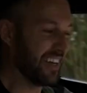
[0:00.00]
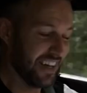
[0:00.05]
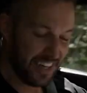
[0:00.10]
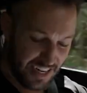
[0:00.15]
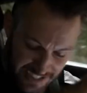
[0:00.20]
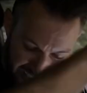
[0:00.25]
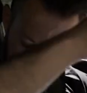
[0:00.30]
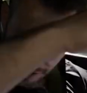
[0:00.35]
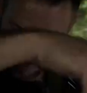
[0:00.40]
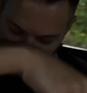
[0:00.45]
Well,
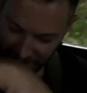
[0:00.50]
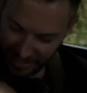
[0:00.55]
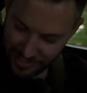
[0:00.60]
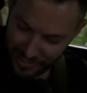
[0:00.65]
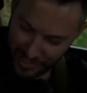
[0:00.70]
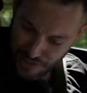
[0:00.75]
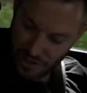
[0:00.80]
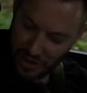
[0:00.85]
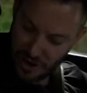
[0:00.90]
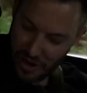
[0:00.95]
luckily with this
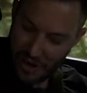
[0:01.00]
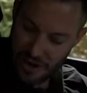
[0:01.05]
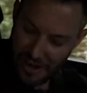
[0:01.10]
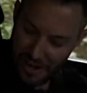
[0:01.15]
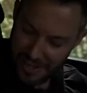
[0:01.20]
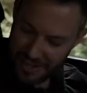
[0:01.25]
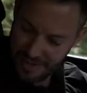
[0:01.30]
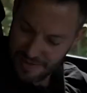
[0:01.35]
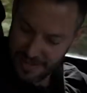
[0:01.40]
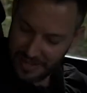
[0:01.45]
car,
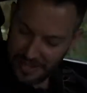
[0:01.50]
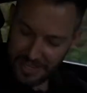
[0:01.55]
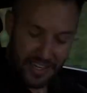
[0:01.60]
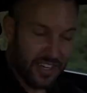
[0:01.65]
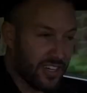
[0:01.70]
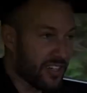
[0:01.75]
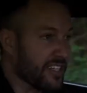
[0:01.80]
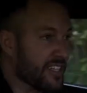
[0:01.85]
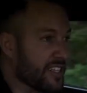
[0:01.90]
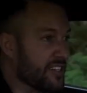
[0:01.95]

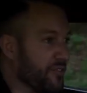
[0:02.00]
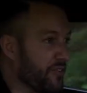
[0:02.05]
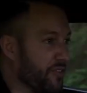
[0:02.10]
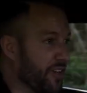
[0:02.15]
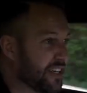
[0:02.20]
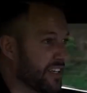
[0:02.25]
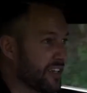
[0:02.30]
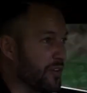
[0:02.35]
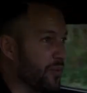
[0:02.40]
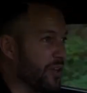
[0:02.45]
because it's
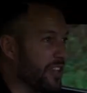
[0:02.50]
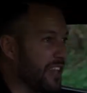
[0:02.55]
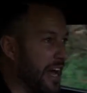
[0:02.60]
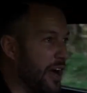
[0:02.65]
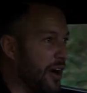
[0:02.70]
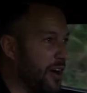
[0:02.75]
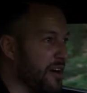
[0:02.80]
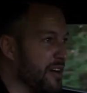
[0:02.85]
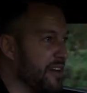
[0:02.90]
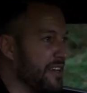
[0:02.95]
fitted with
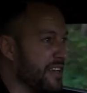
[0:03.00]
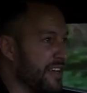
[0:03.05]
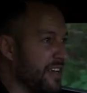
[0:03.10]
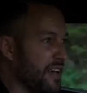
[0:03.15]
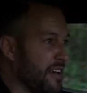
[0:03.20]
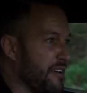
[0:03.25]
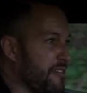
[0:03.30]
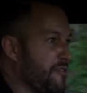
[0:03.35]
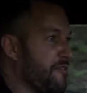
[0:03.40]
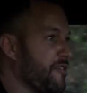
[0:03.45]
our
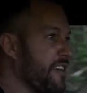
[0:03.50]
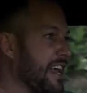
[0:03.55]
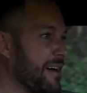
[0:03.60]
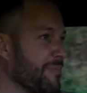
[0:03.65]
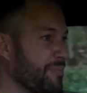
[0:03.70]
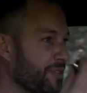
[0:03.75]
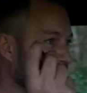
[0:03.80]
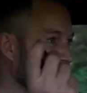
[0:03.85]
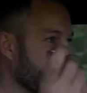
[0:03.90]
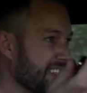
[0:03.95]

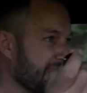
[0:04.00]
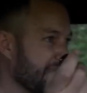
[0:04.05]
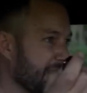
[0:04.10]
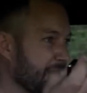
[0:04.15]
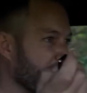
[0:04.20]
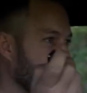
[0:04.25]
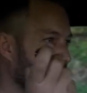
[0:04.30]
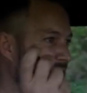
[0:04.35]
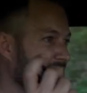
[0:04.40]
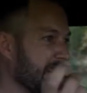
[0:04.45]
flap
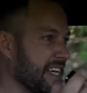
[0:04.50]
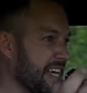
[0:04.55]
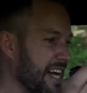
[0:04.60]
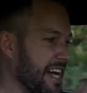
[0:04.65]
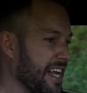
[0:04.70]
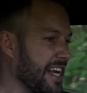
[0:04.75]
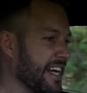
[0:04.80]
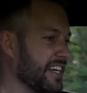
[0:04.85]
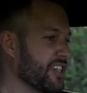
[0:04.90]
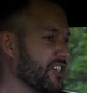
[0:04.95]
system, you
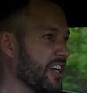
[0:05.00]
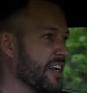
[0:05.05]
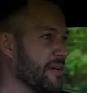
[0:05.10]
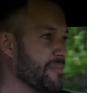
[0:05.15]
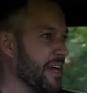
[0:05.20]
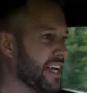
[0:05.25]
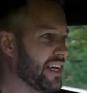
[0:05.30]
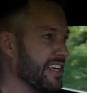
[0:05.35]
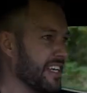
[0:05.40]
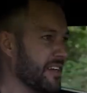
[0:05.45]
can actually
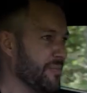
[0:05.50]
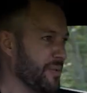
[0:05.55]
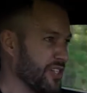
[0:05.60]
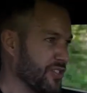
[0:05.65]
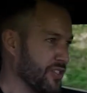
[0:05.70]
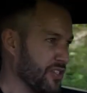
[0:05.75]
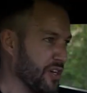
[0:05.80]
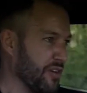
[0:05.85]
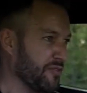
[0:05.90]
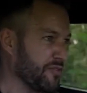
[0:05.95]
make it a bit
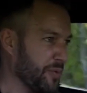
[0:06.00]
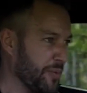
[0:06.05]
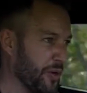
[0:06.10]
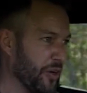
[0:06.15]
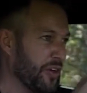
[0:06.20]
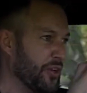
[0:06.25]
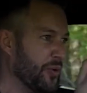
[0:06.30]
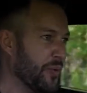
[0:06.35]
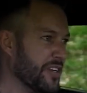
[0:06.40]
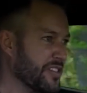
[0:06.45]
softer, but
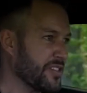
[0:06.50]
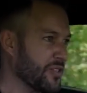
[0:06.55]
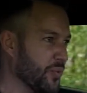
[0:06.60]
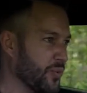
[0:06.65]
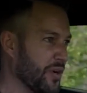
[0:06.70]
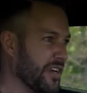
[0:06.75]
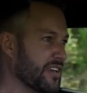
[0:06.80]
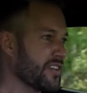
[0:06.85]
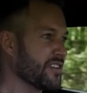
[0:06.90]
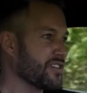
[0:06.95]
only once the
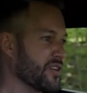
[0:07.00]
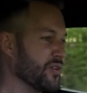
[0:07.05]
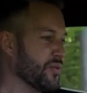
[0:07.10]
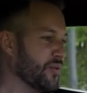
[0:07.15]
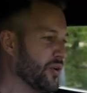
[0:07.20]
wheels are